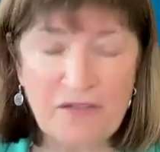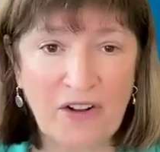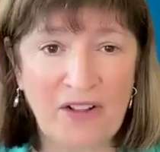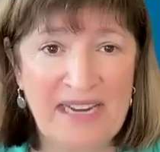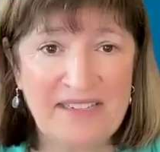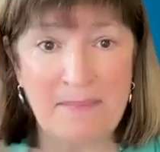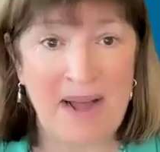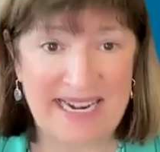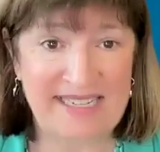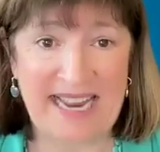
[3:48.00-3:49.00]
first of all, it's a
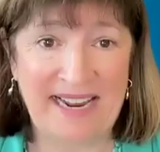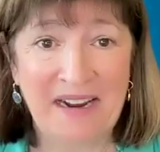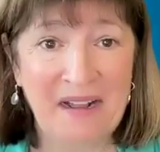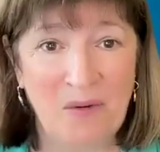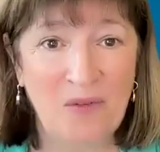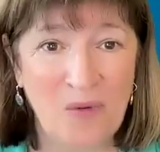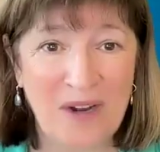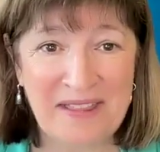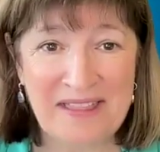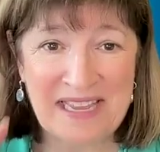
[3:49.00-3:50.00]
mindset.
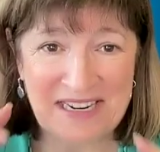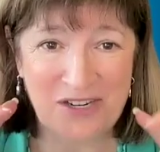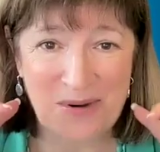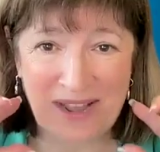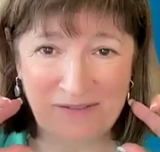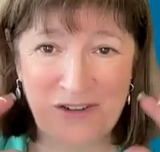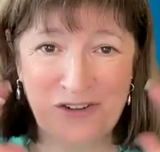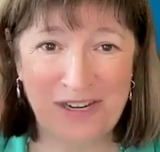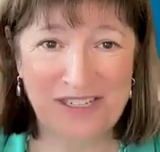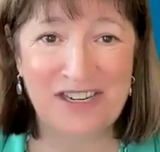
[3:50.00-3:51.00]
One of the things you have to
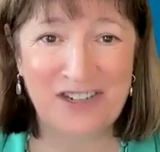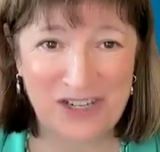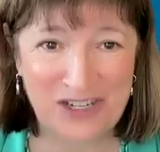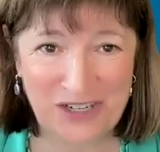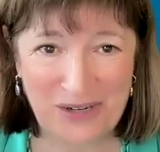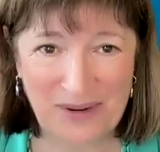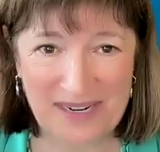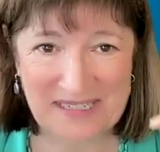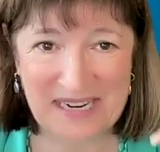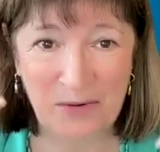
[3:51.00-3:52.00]
transition to
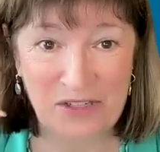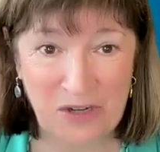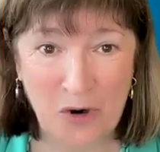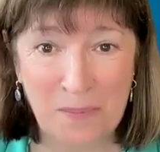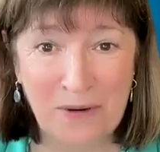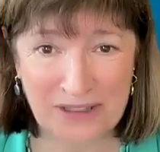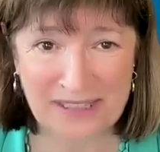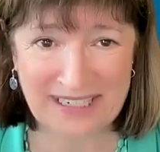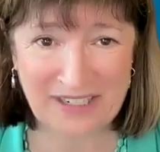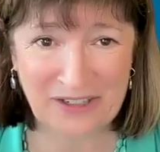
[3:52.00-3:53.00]
is I was a
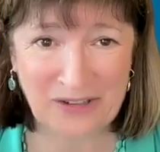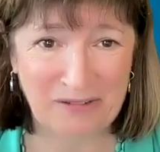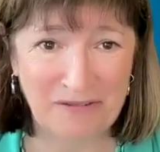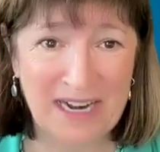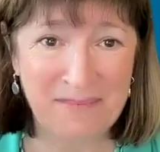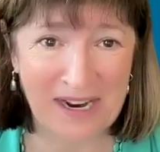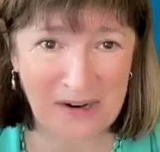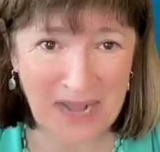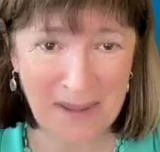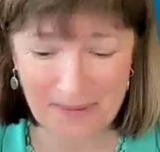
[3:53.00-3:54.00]
corporate leader or running
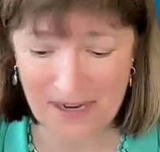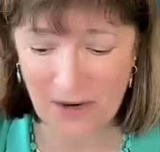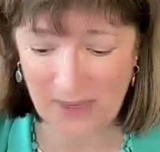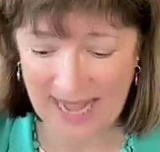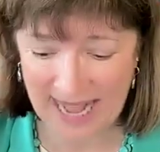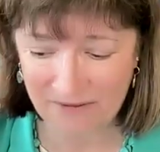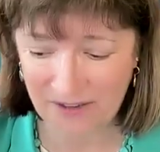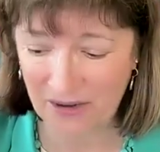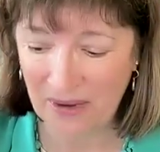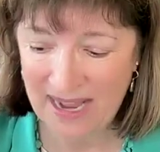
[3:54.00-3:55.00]
my own company or what
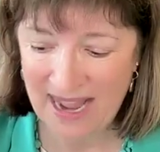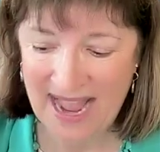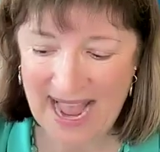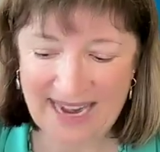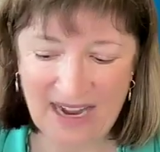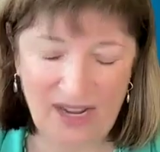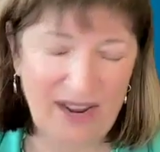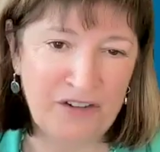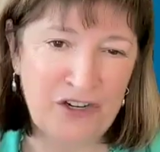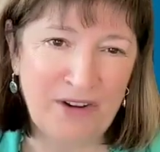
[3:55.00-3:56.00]
have you. And now I
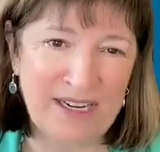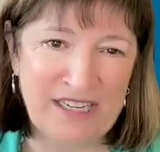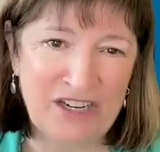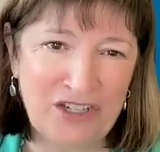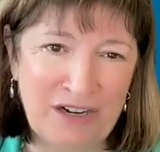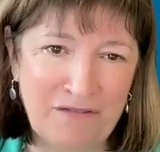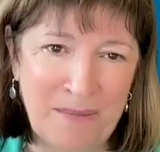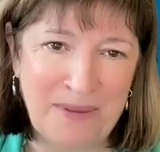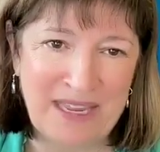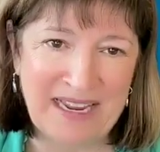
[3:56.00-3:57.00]
have to transition
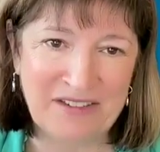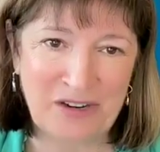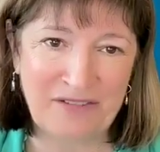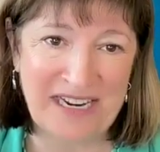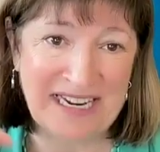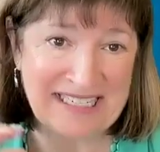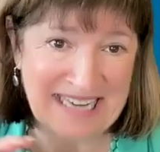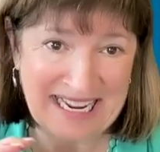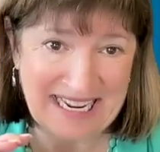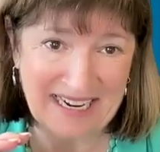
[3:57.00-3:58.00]
from being sort of an
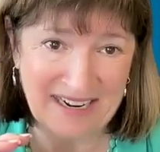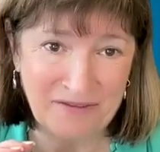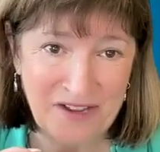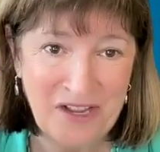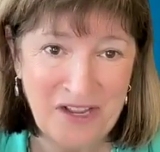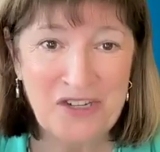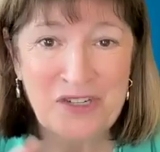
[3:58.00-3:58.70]
executive